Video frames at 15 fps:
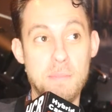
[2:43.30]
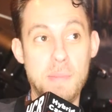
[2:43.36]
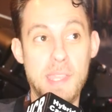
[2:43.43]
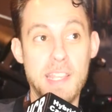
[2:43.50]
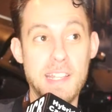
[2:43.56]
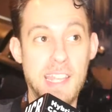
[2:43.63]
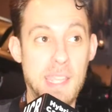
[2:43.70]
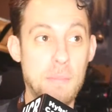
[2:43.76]

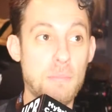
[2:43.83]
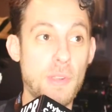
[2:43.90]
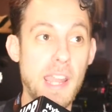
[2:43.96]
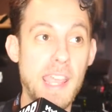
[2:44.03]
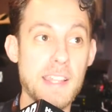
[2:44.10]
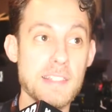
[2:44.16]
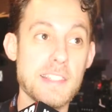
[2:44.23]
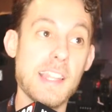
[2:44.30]
big name
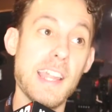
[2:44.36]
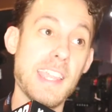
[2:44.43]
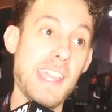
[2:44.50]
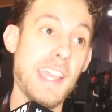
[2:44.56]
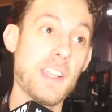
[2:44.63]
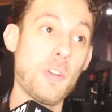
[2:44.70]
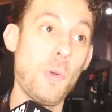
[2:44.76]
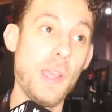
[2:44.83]
brands that I
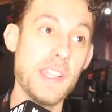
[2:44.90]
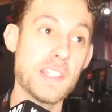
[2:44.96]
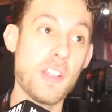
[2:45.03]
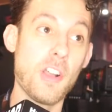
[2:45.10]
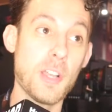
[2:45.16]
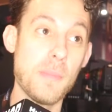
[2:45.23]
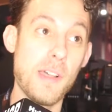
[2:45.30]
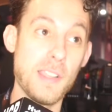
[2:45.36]
can't quite
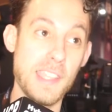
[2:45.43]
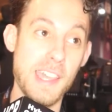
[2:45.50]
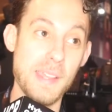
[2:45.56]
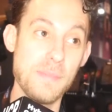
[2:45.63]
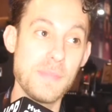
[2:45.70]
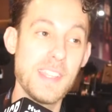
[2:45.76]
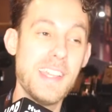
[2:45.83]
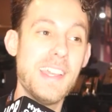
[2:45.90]
talk about yet
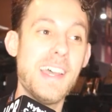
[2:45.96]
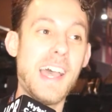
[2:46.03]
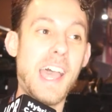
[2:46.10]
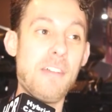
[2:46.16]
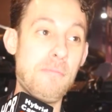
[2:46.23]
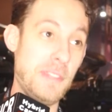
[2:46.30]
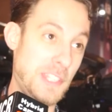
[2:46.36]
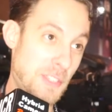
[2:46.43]

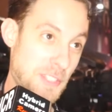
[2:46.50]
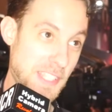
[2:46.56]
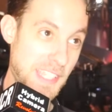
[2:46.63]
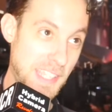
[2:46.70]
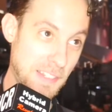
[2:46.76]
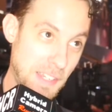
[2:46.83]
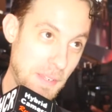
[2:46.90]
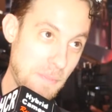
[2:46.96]
have been using
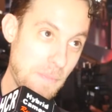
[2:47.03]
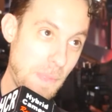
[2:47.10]
Kira,